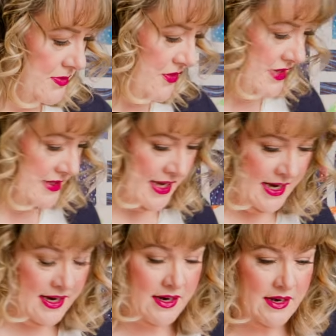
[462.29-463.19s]
move this
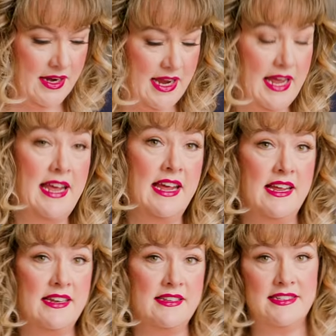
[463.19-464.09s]
here,
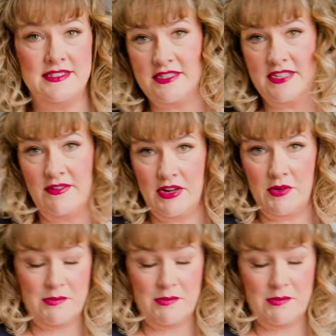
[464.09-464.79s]
and let's just give it a quick